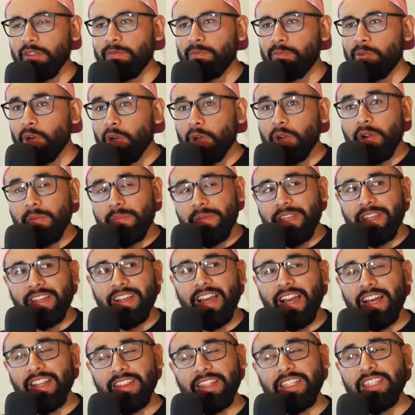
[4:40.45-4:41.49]
of
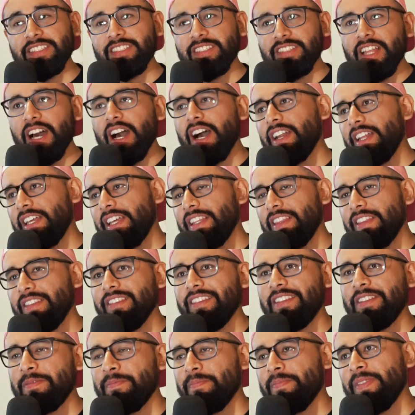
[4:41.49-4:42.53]
programming, at least not
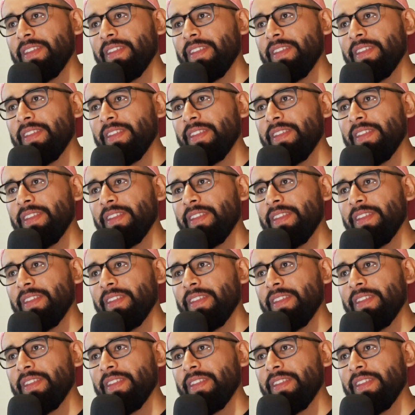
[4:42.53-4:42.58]
in